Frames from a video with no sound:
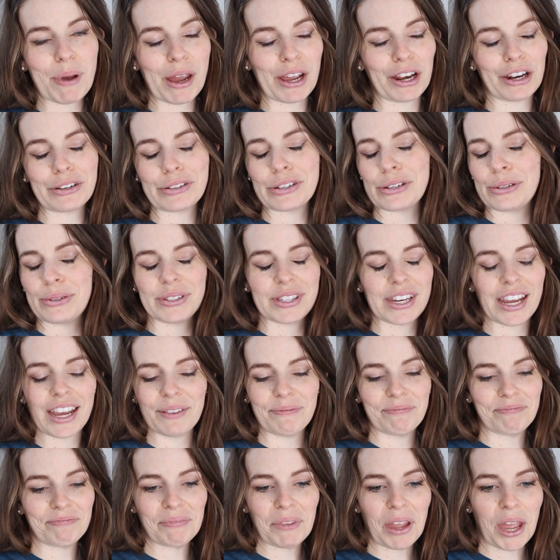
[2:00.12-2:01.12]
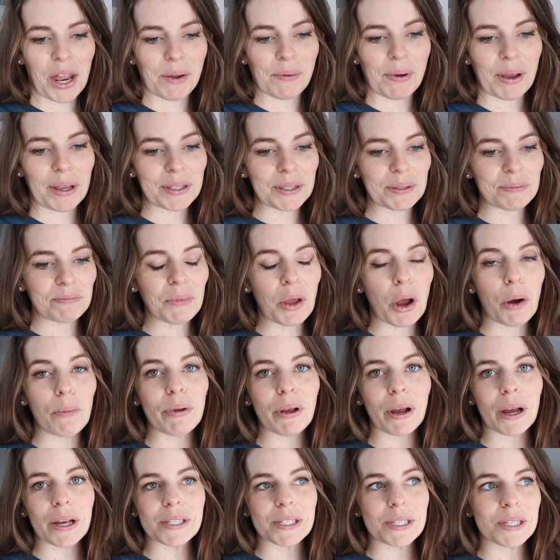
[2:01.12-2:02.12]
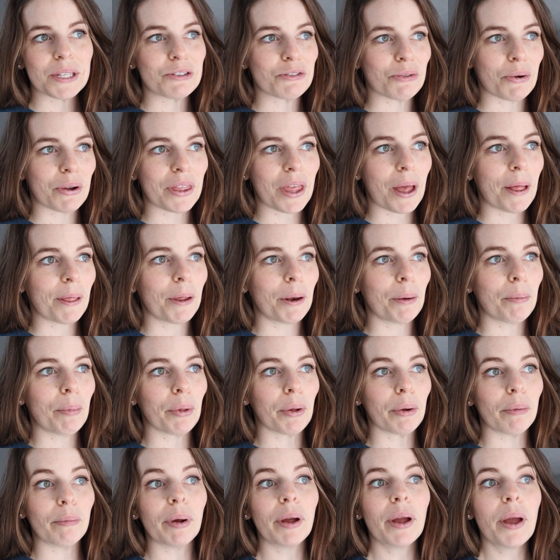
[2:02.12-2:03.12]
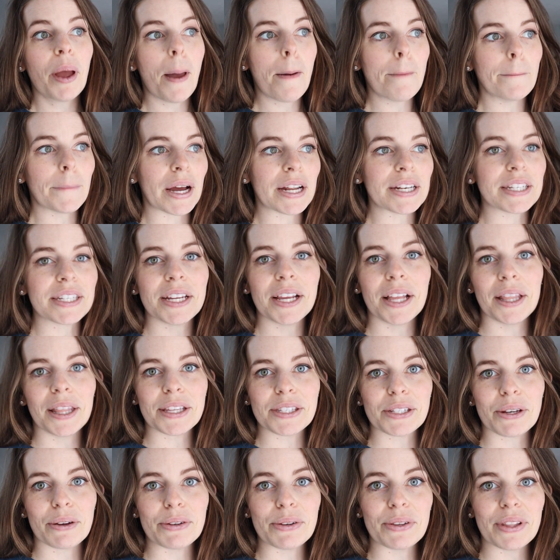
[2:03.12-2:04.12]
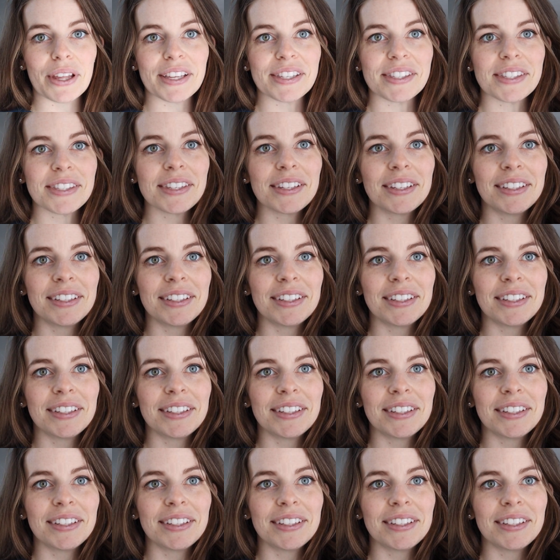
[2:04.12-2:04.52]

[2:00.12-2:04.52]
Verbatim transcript: paint on Tuesday. Anyways, I hope you guys enjoyed that little blurb, but let's go do this.